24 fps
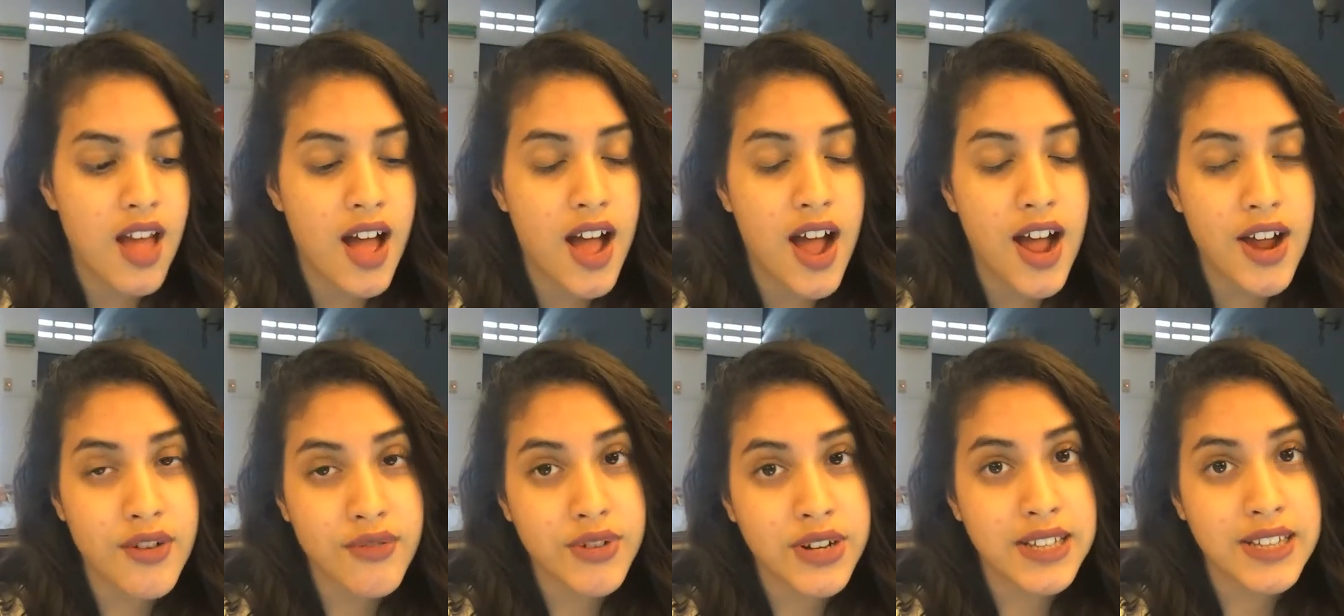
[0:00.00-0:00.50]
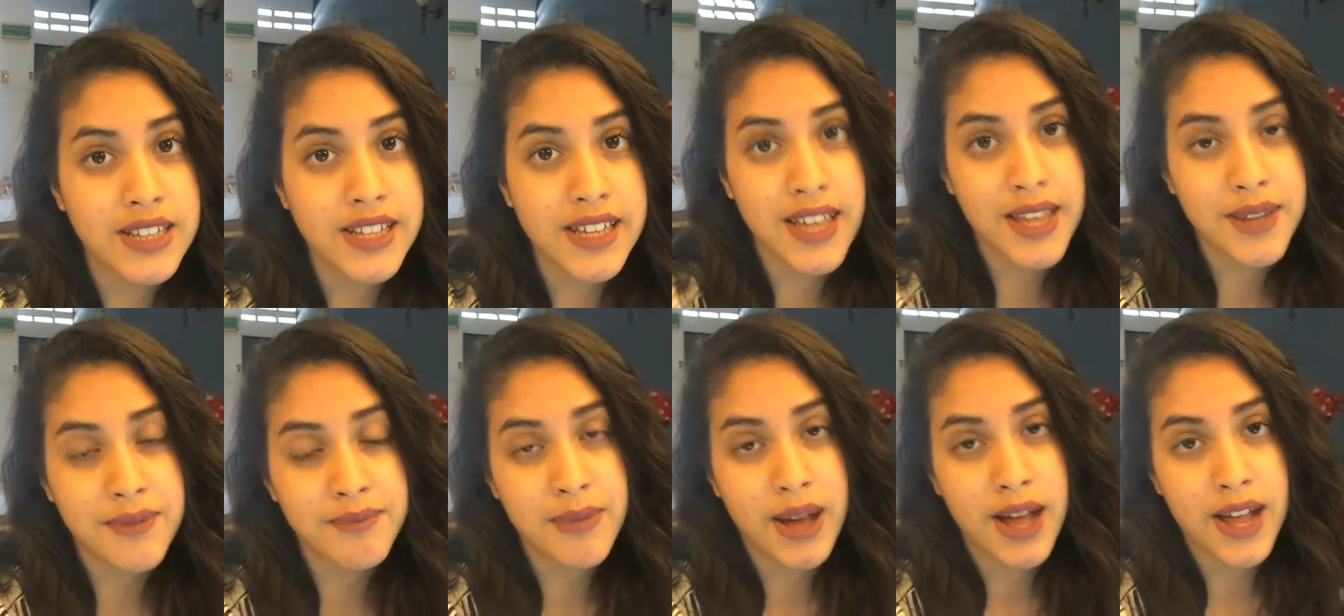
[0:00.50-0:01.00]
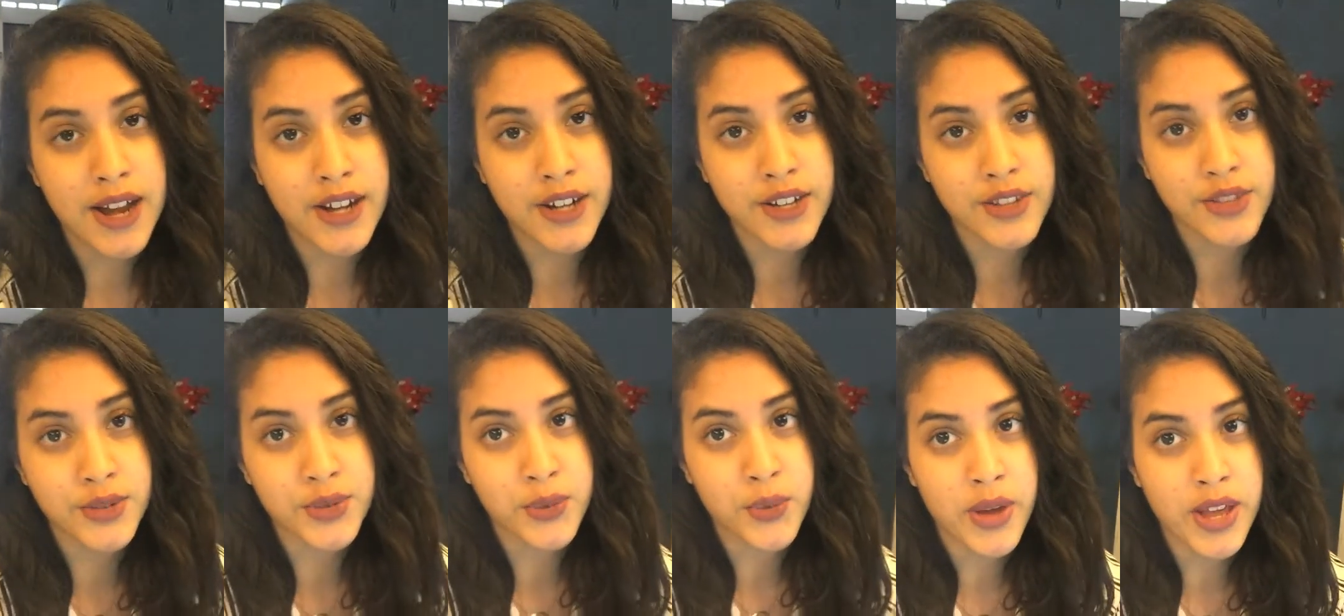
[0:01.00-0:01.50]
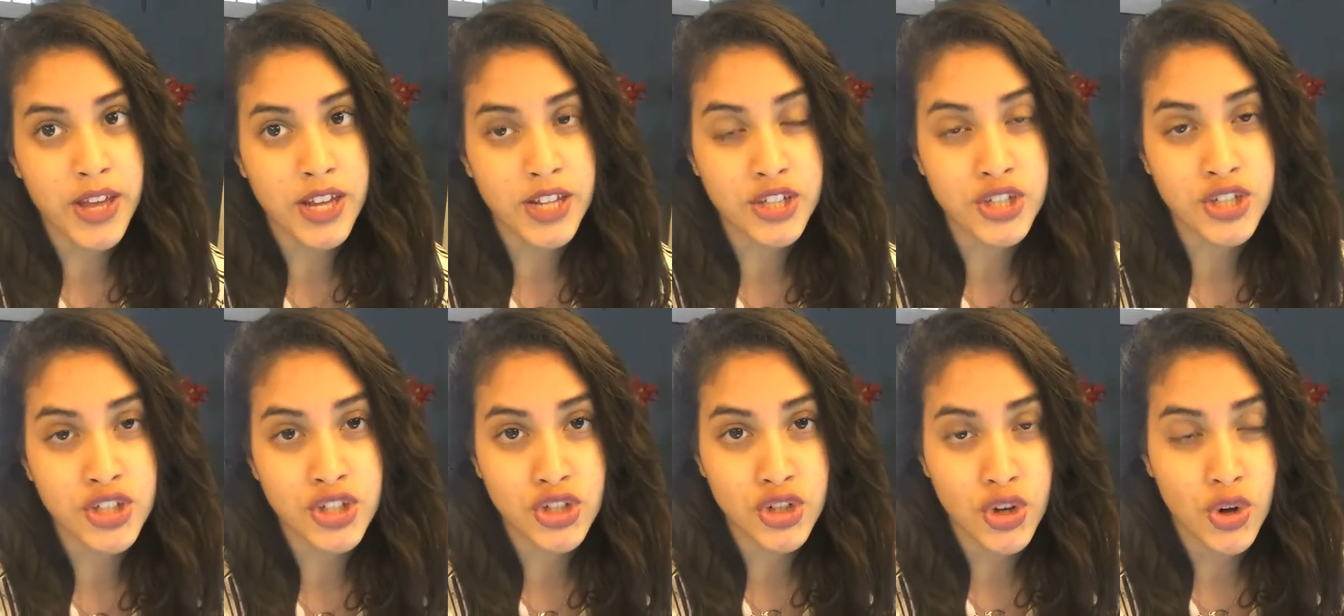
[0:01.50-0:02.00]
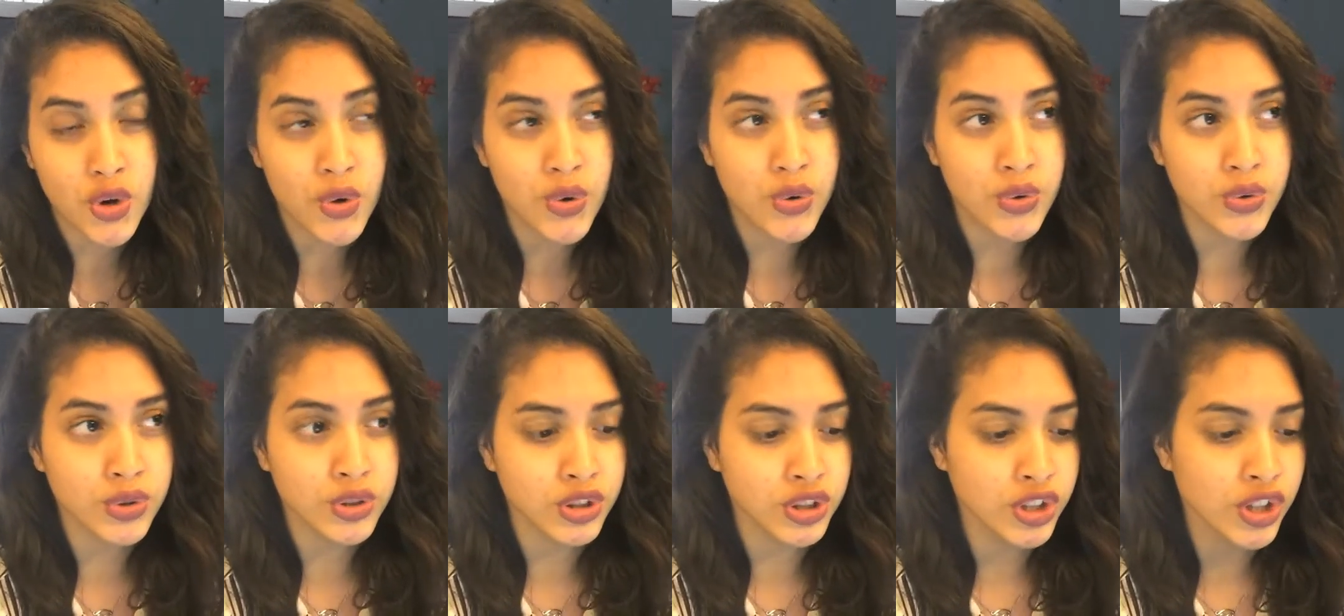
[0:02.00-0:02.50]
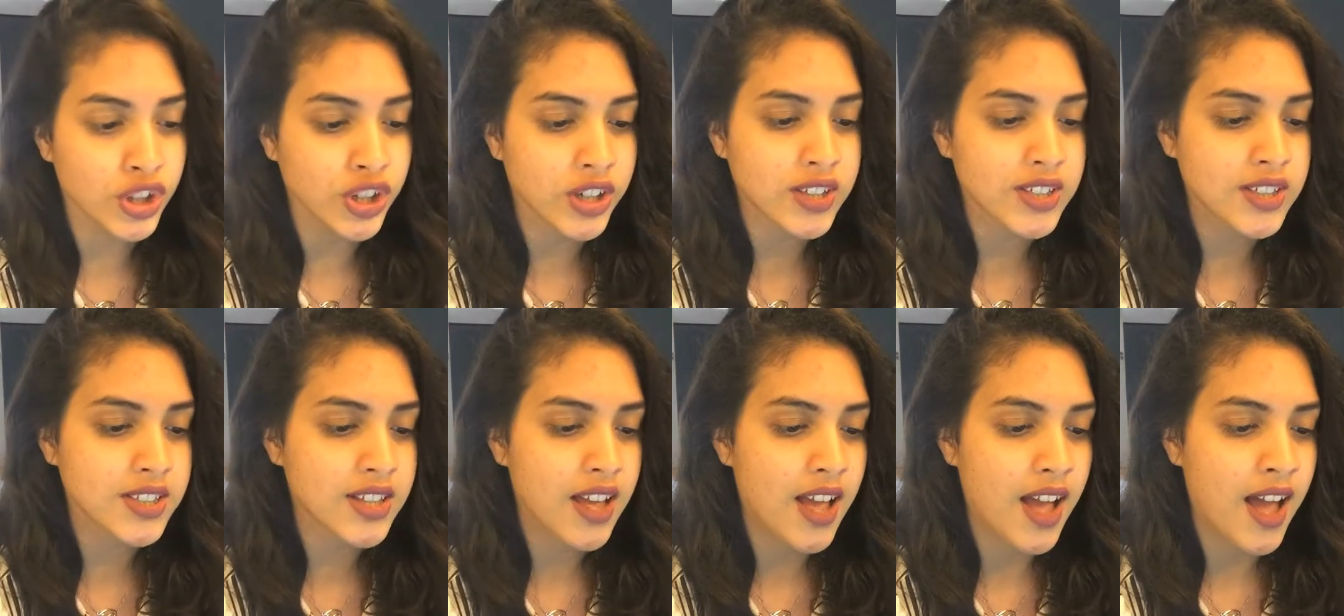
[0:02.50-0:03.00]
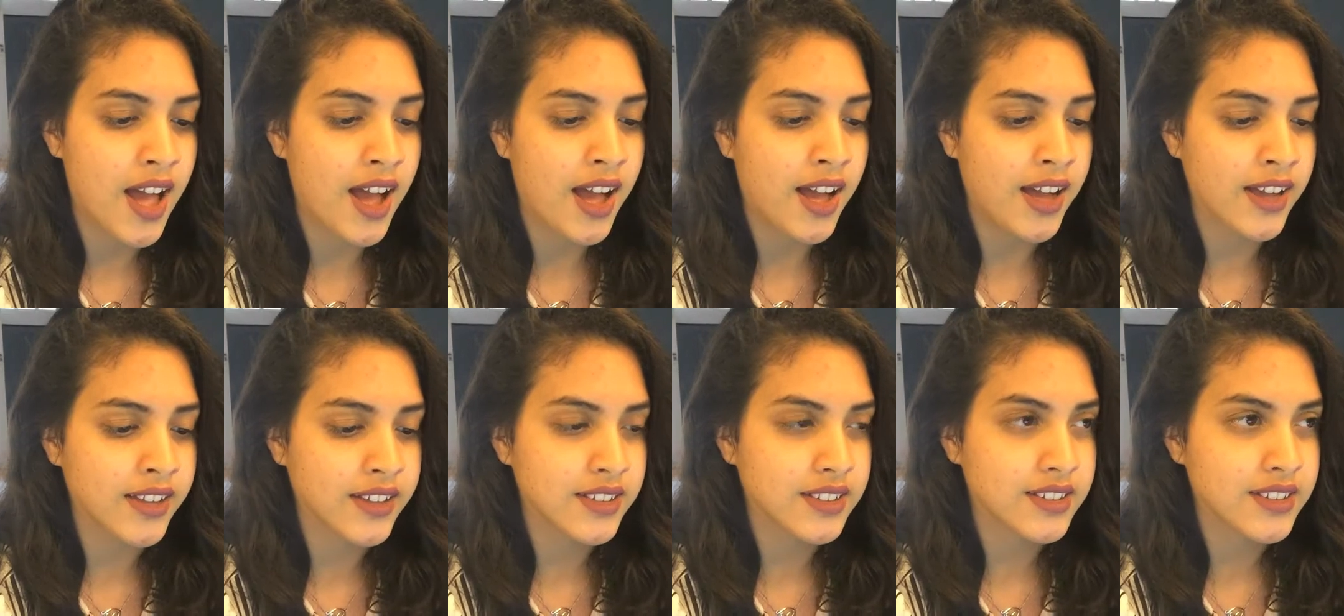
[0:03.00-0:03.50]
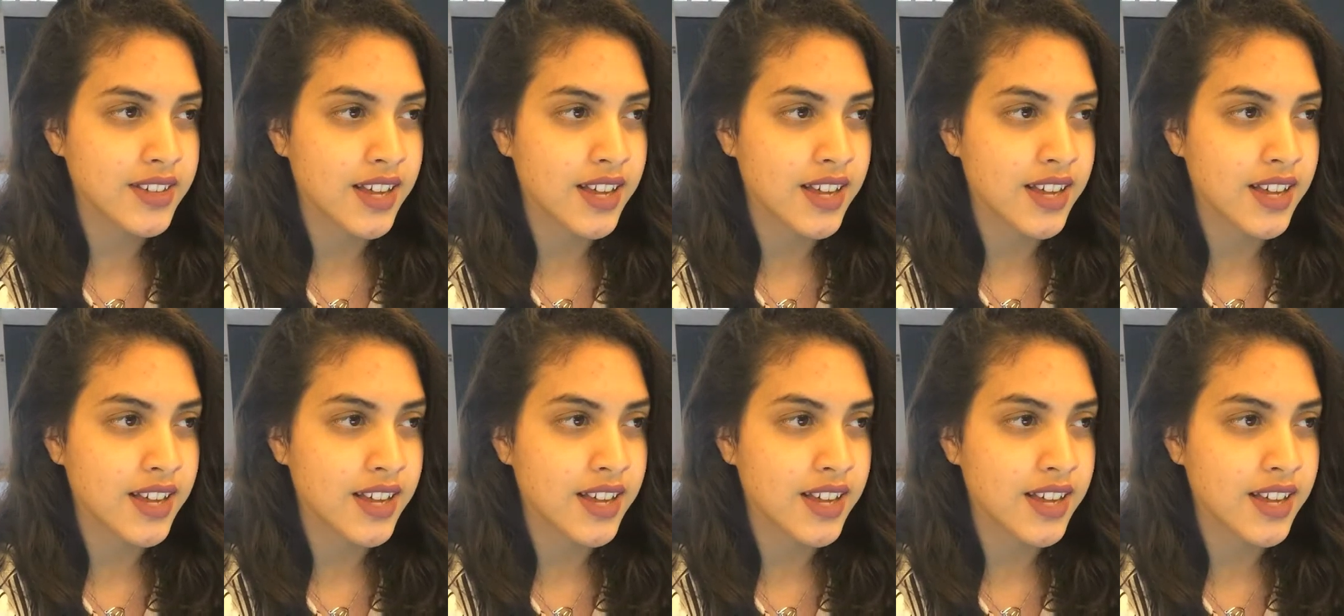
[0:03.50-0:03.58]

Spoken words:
I really admired the way Joe looked at